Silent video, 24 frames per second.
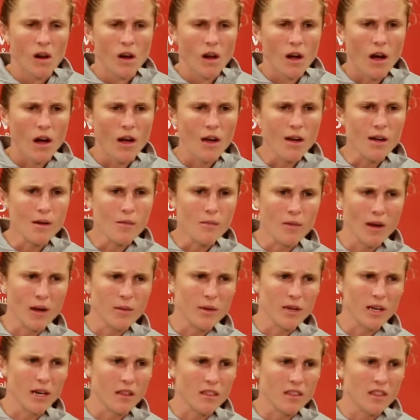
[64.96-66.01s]
Um, I
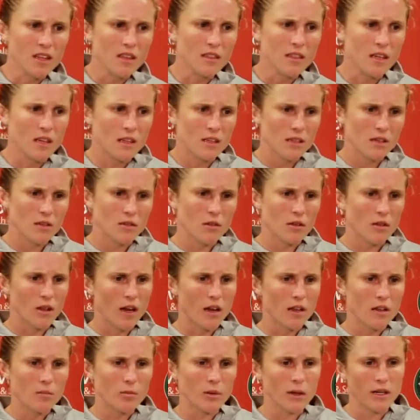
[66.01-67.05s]
mean, I think that you know a lot
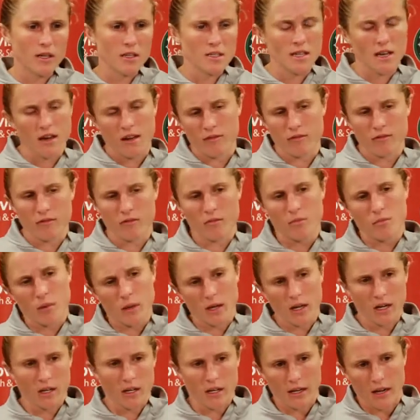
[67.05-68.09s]
of the players have been
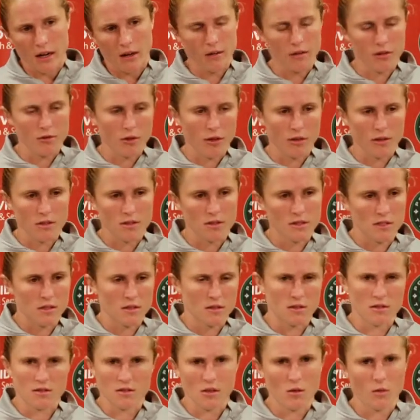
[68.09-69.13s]
in and out throughout the season,
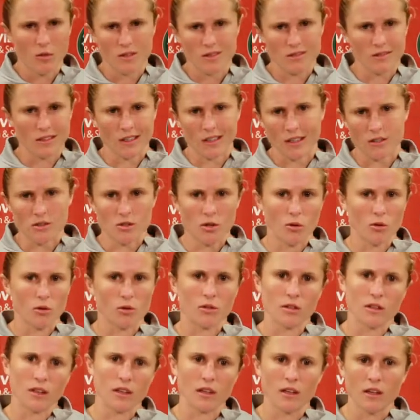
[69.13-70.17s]
so it wasn't like a
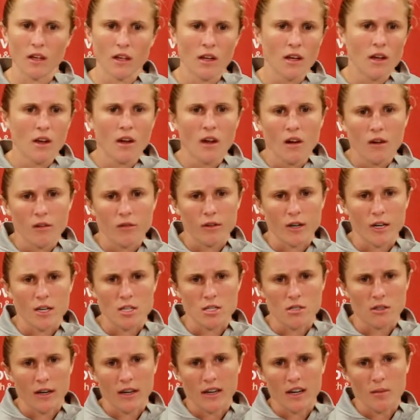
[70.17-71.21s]
totally fresh
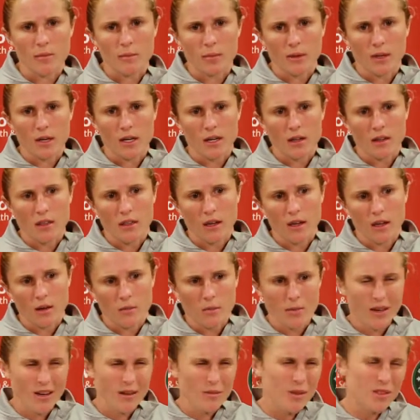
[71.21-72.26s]
lineup or anything.
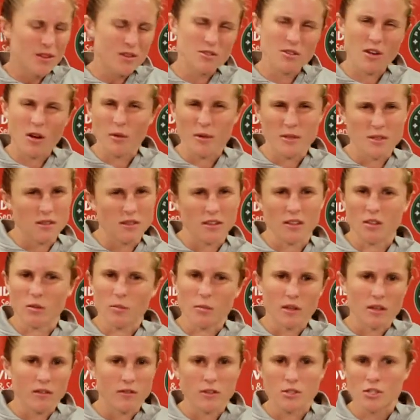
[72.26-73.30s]
But I mean, there's always a little bit
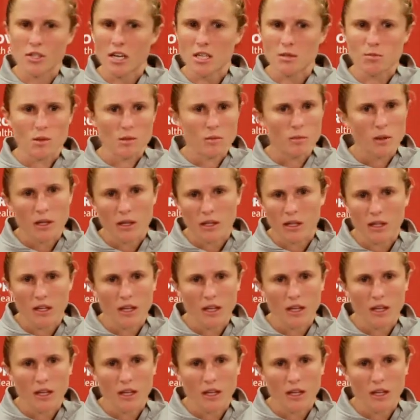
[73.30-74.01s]
of adjustment period.